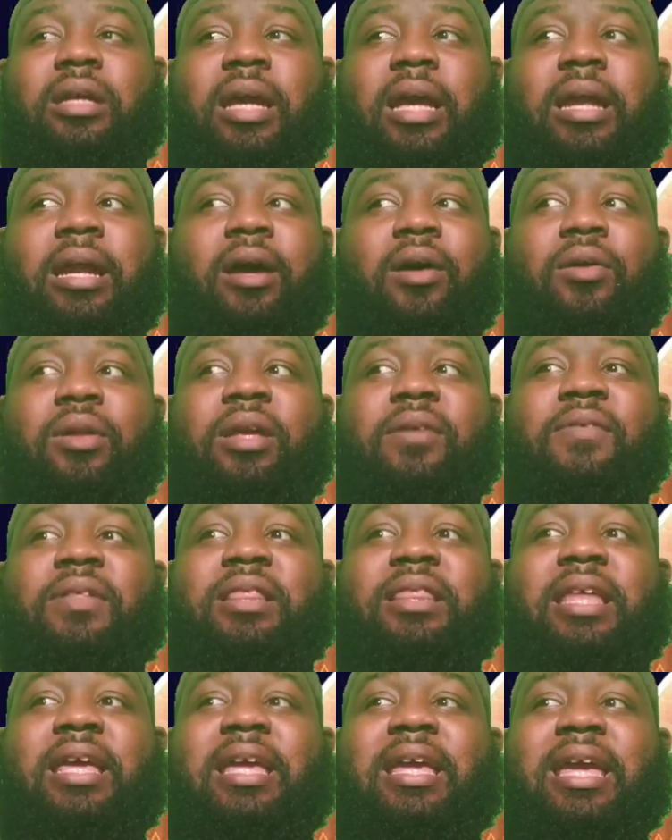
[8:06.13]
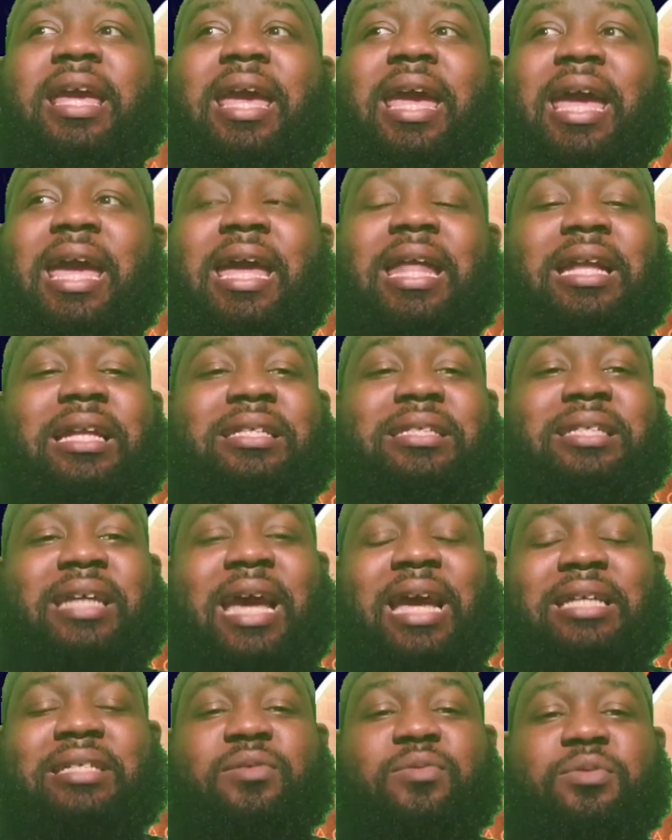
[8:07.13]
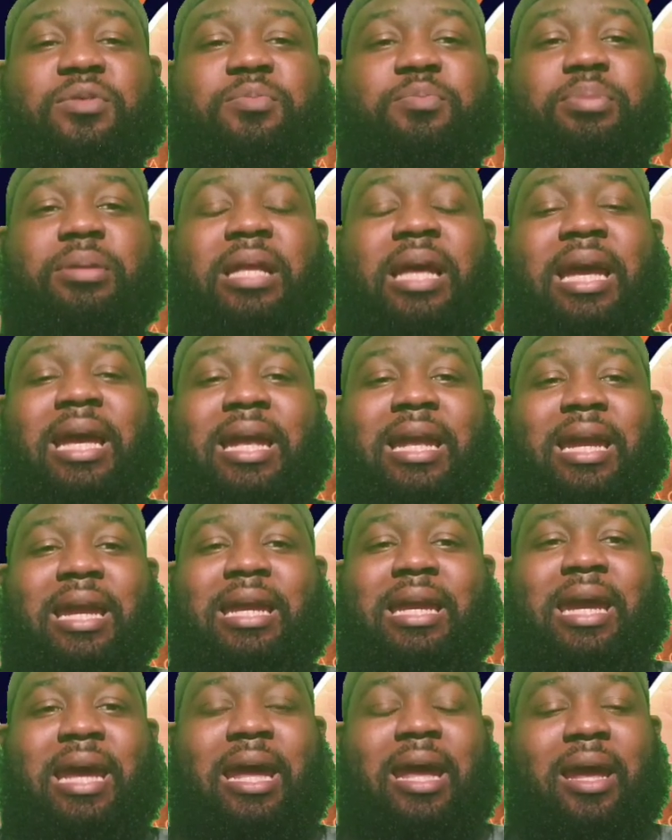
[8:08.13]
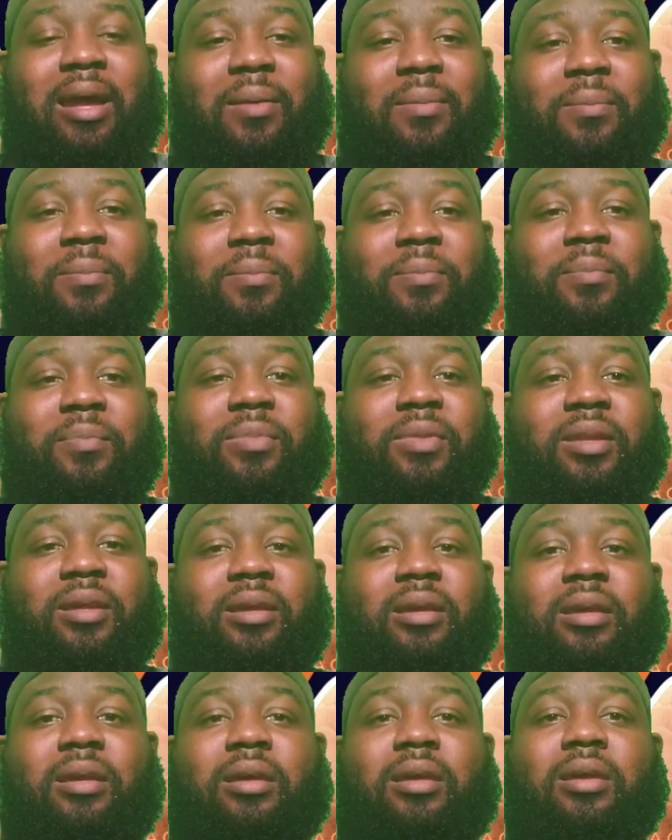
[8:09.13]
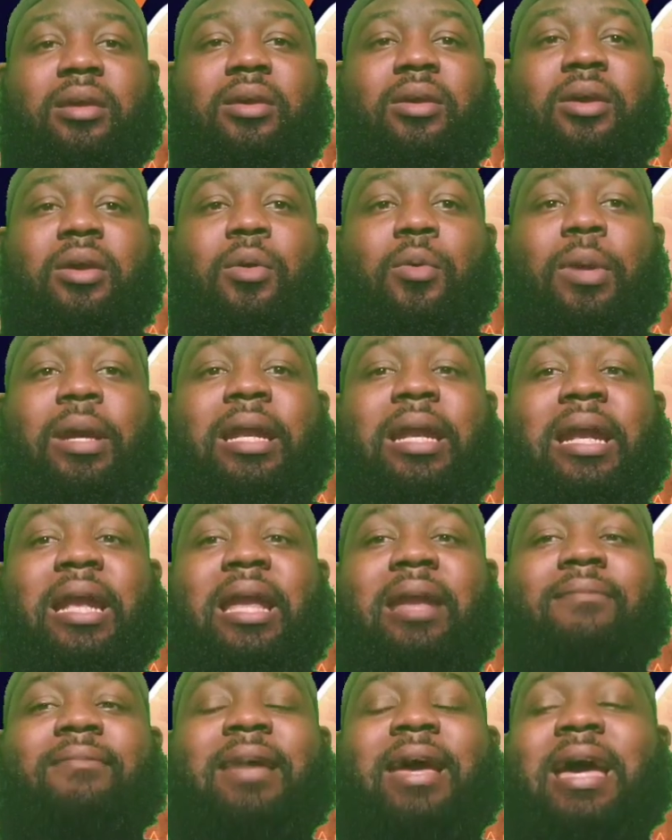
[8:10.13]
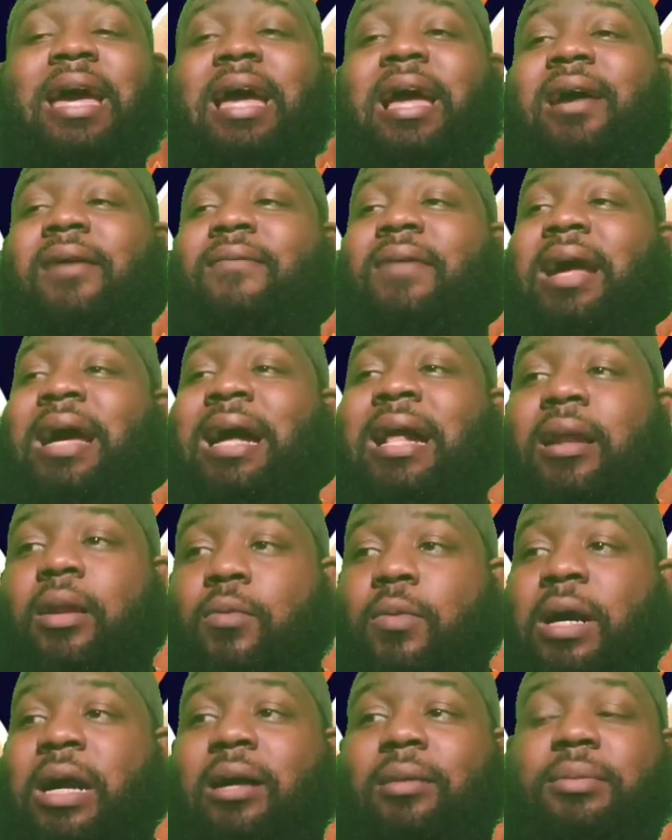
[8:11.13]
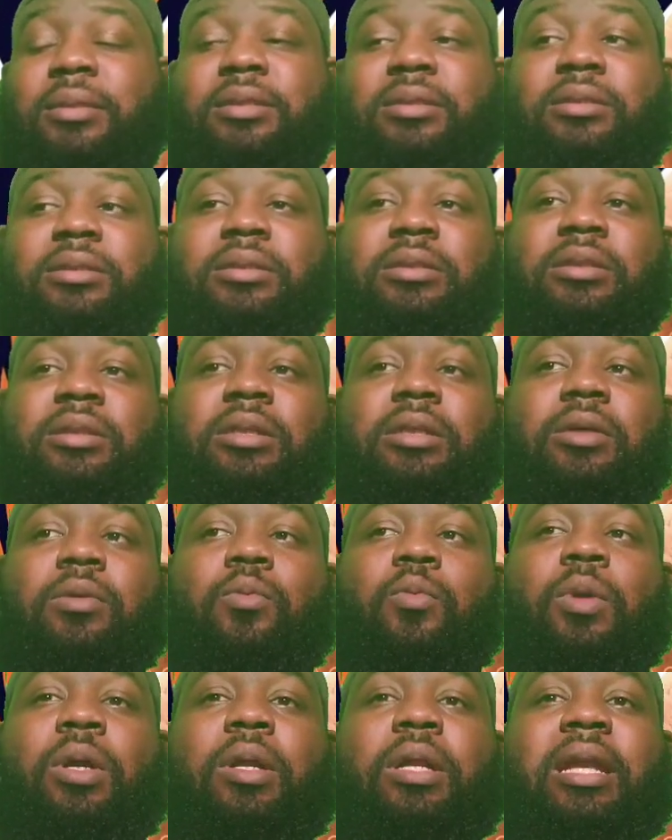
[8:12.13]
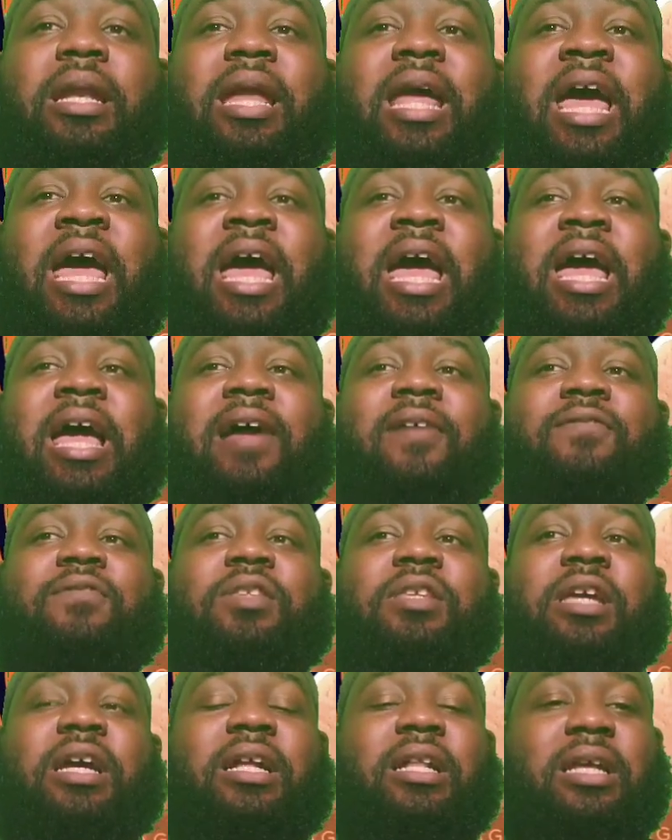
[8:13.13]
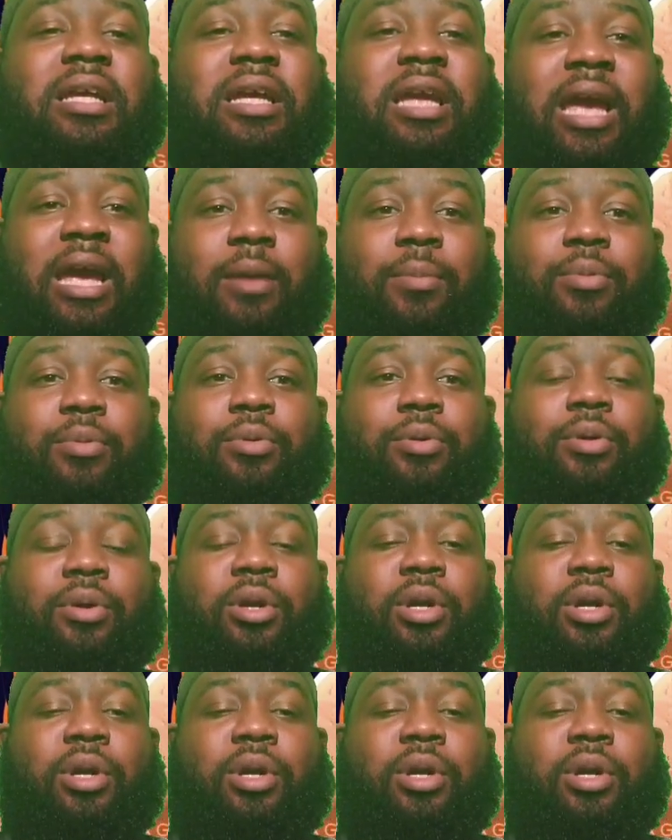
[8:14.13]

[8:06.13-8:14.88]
and I don't even think Eddie Jackson was playing that game. We didn't even have Allen Robinson. We didn't have Taylor Gabriel.